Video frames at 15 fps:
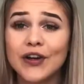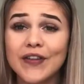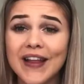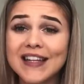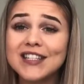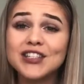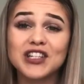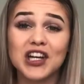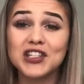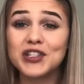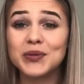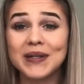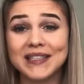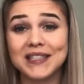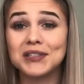that's
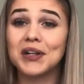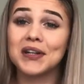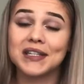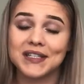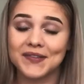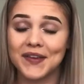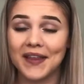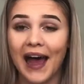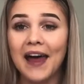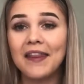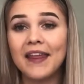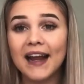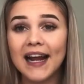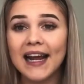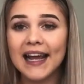just $20 for
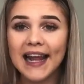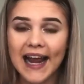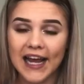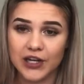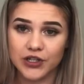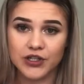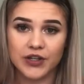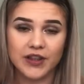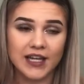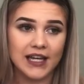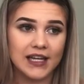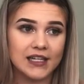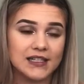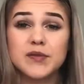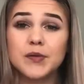that. Then I get extra
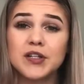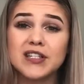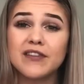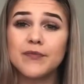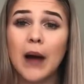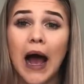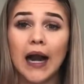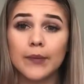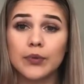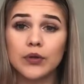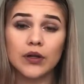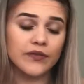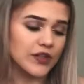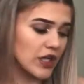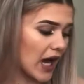things. I'm supposed to have
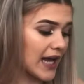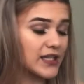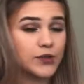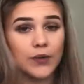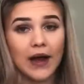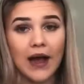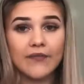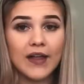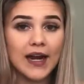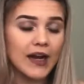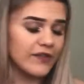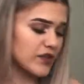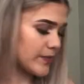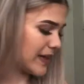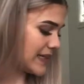pineapple overnight, so I'll have that
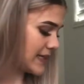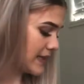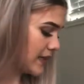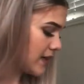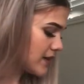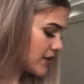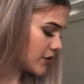after my dinner.